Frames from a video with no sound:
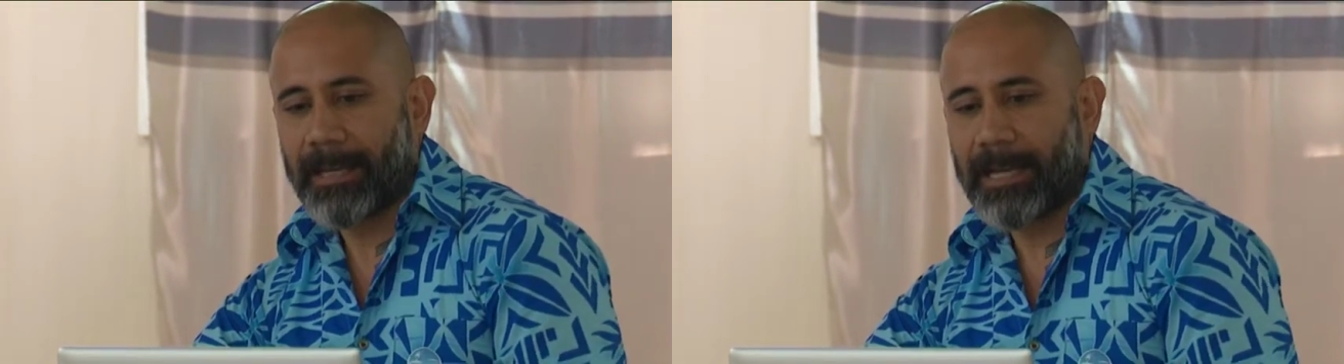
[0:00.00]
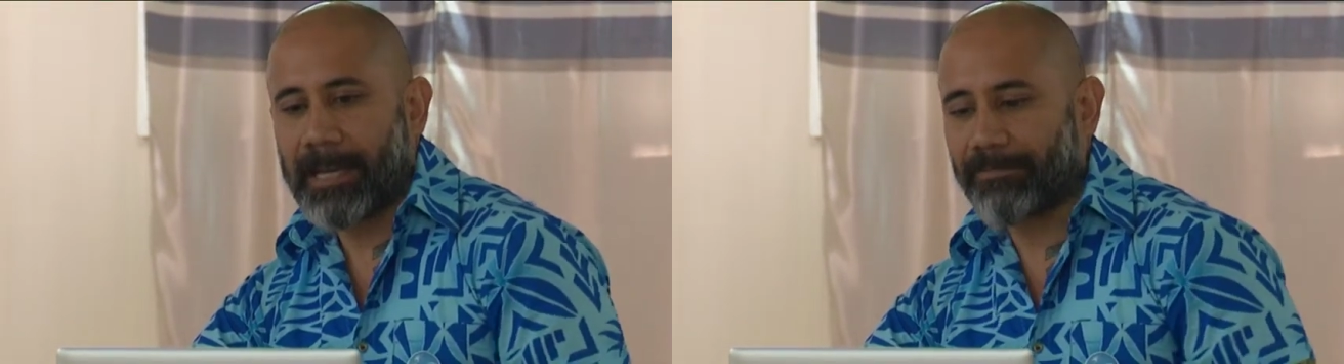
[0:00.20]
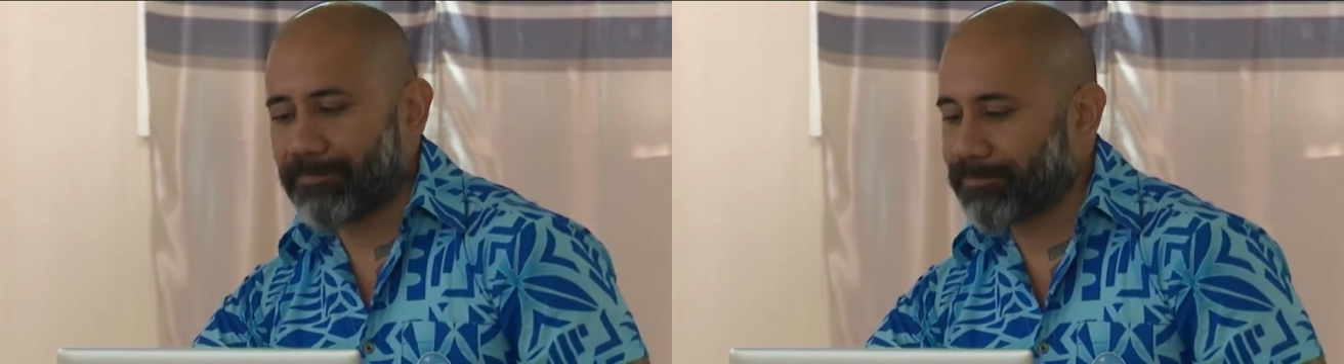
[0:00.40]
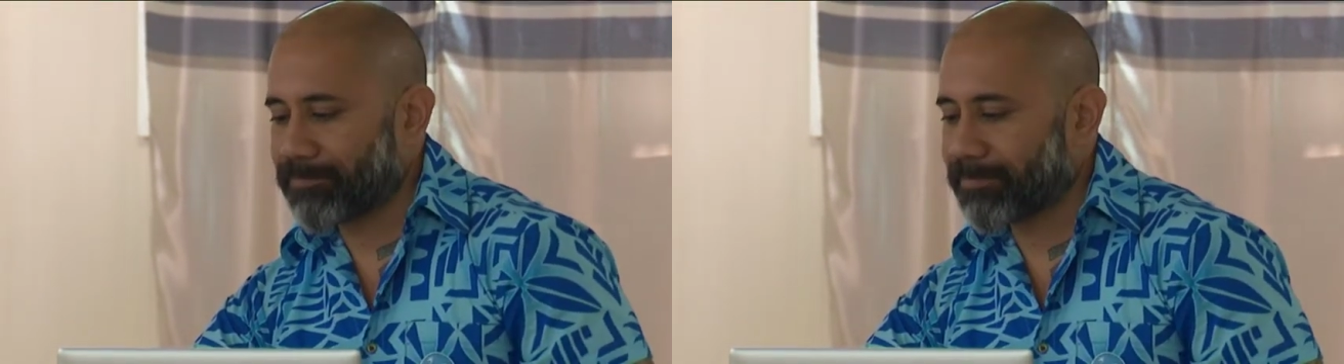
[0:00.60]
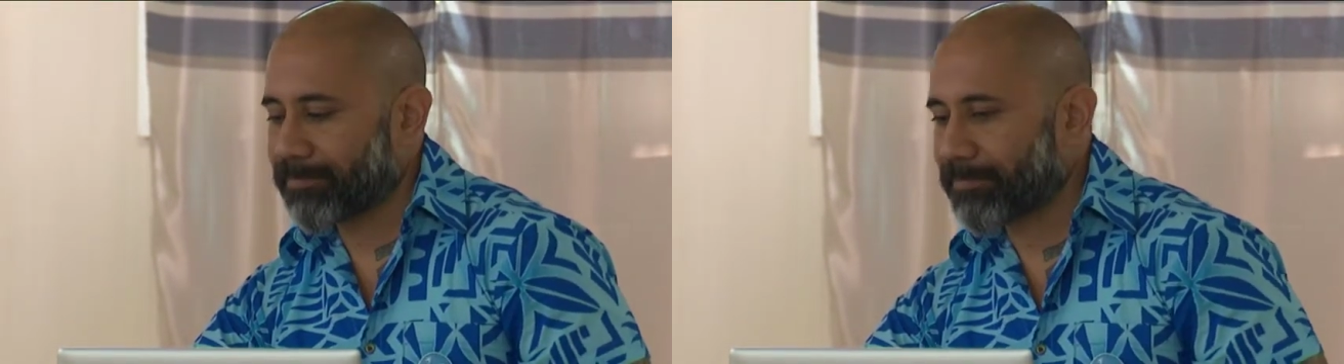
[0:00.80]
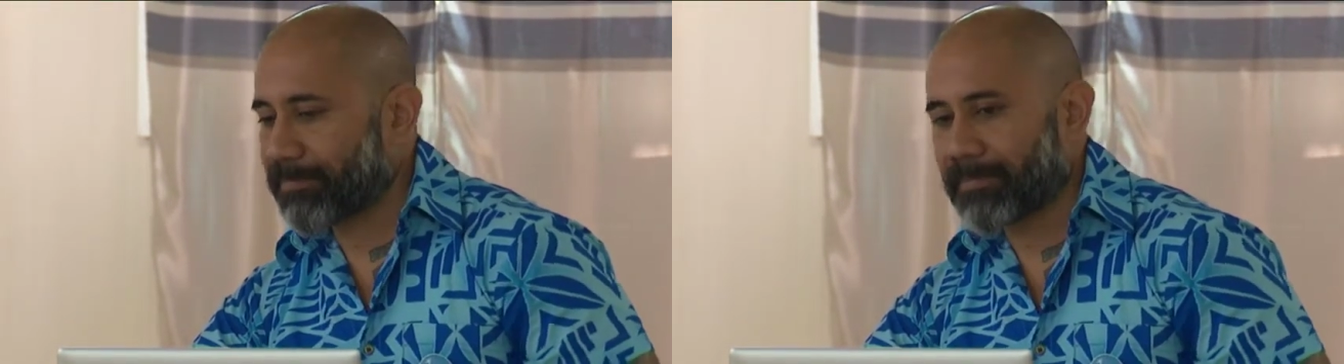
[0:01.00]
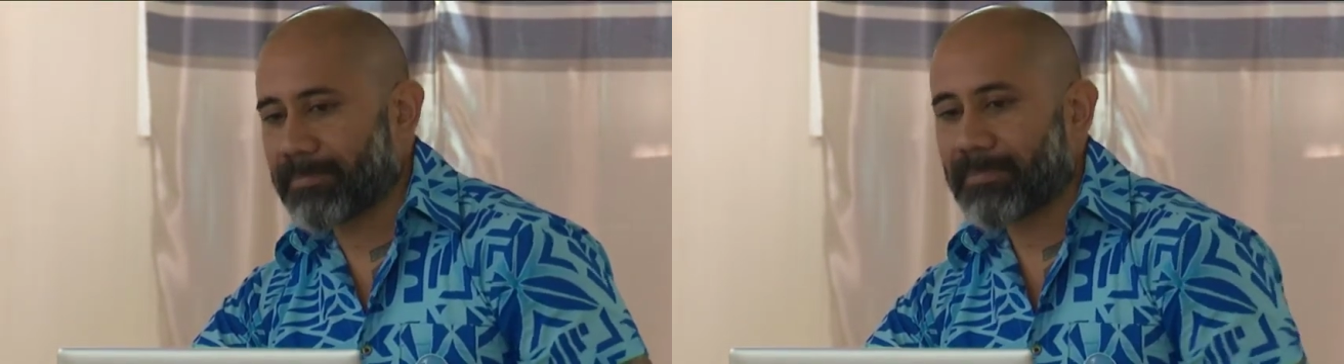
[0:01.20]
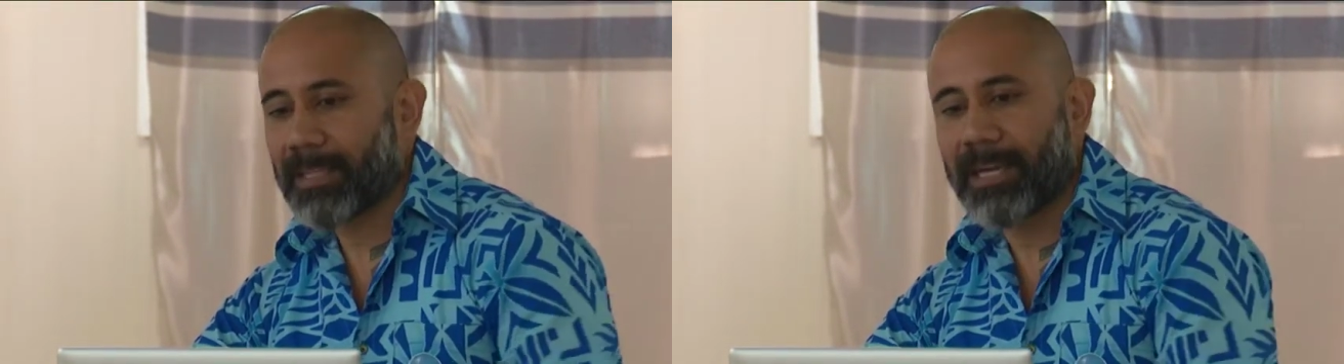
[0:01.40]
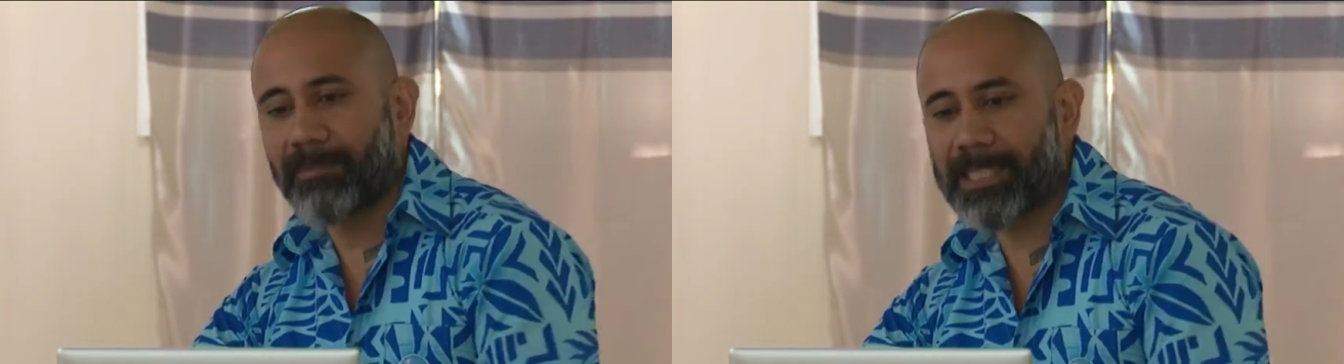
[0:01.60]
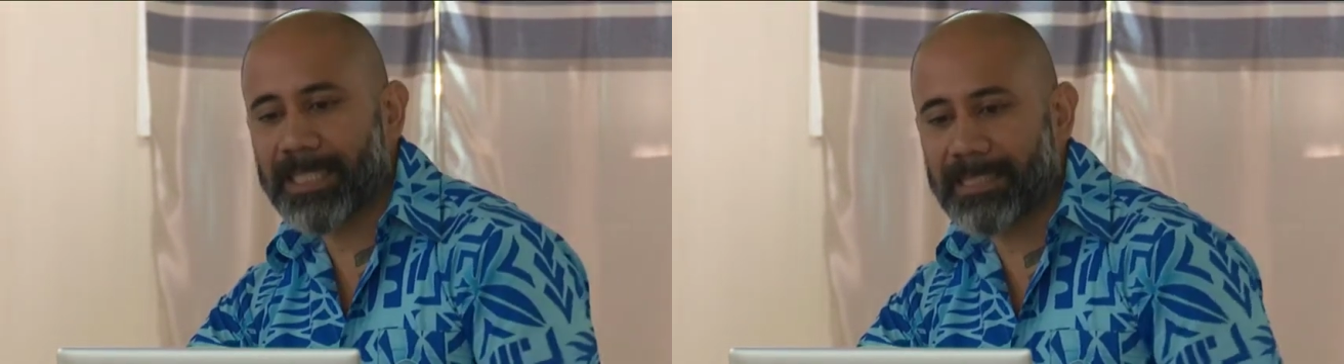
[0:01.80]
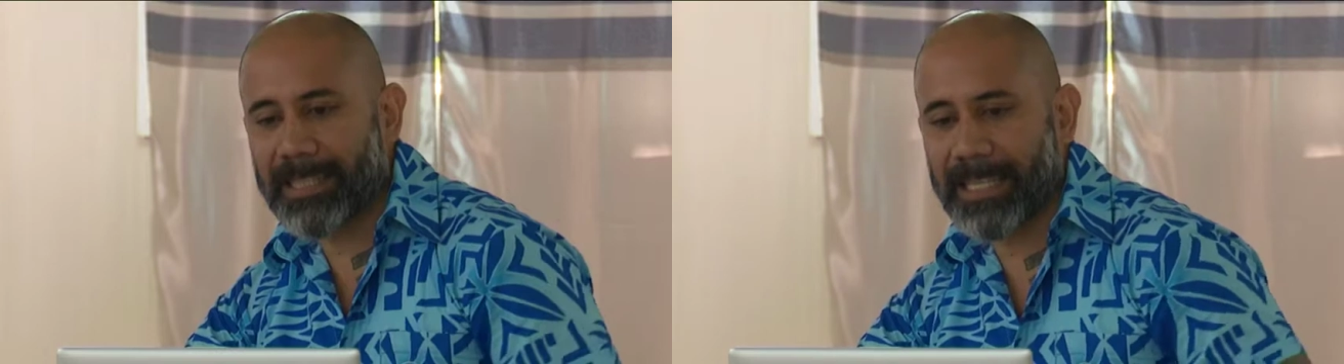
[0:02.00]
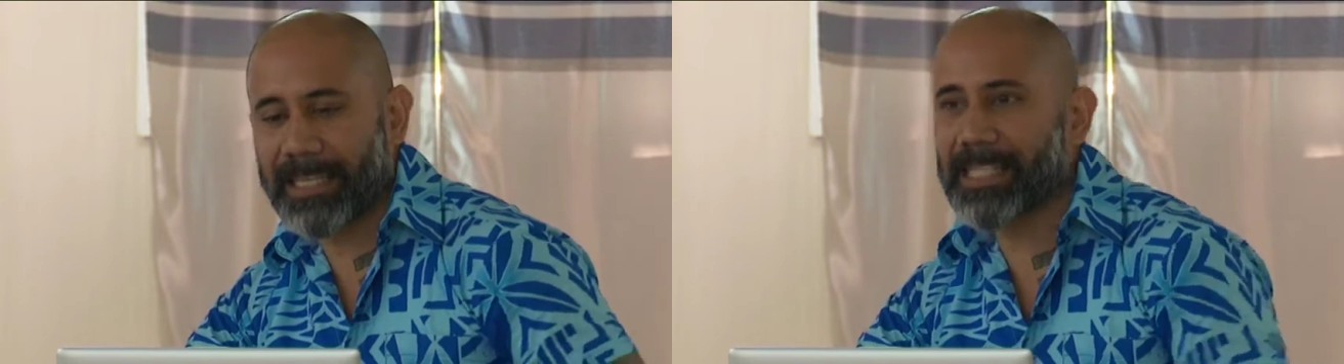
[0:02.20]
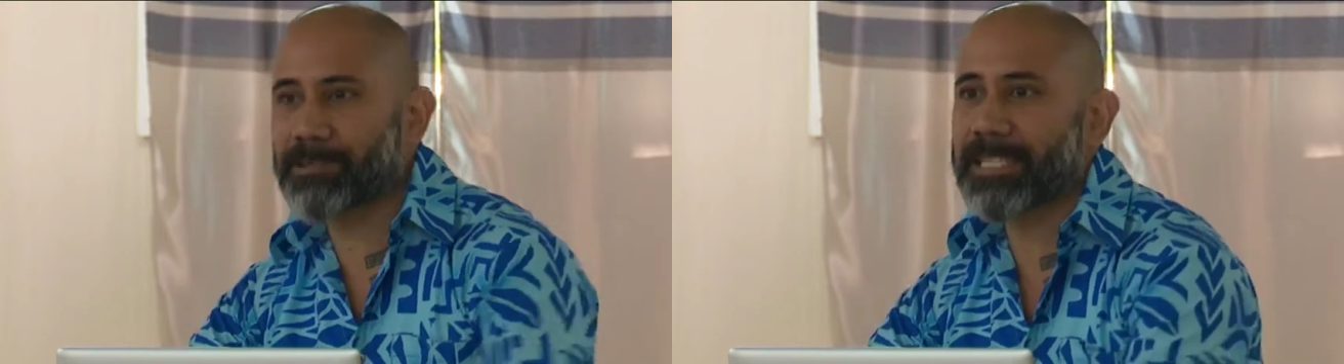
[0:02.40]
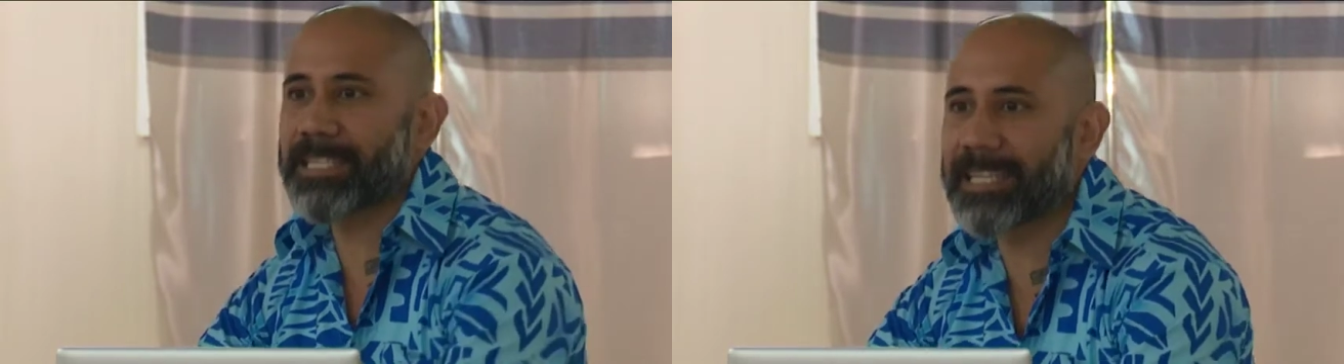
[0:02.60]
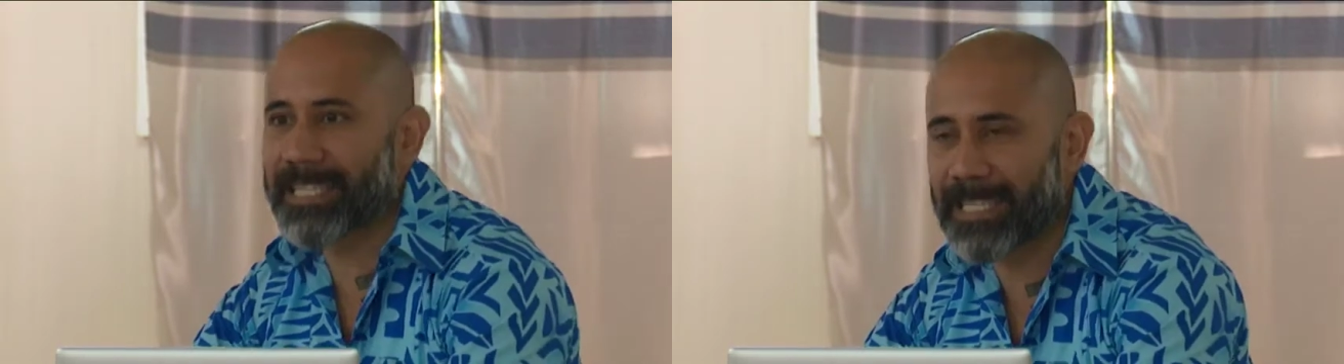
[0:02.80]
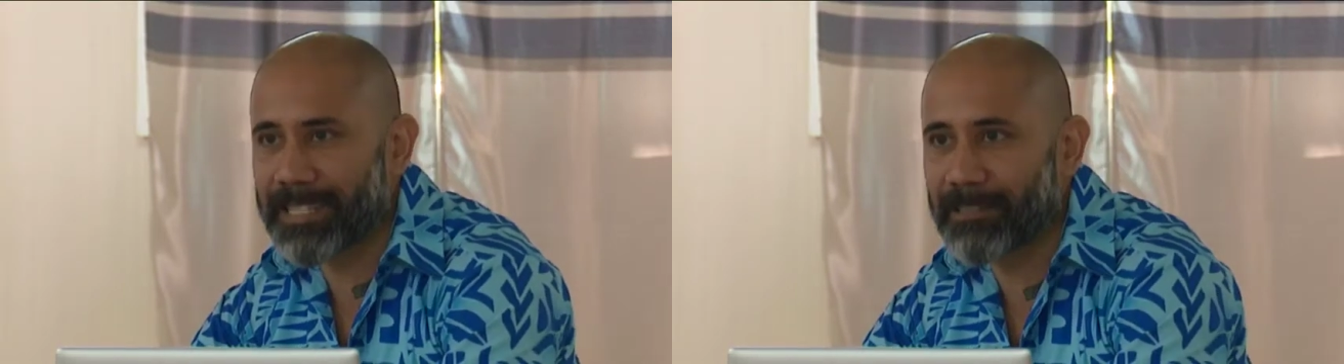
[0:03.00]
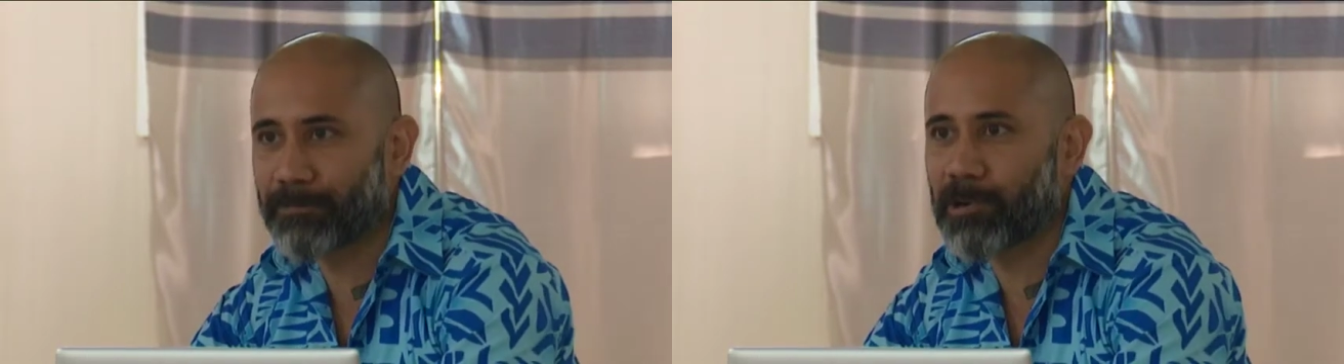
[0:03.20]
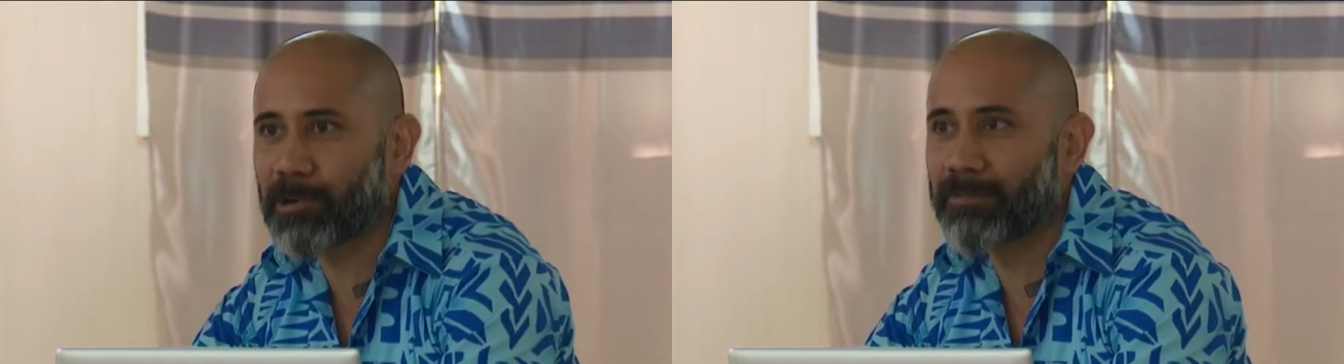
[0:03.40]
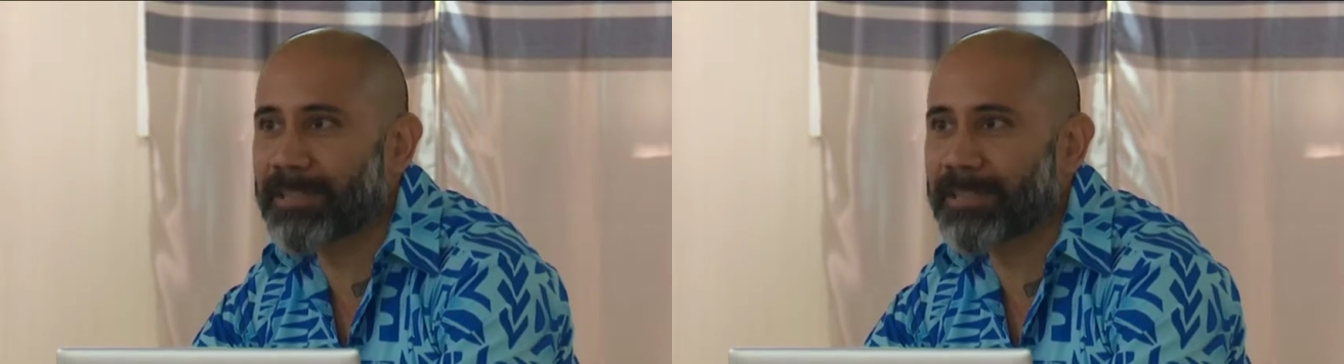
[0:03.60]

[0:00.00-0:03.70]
Um, I mentioned that this was an exciting program,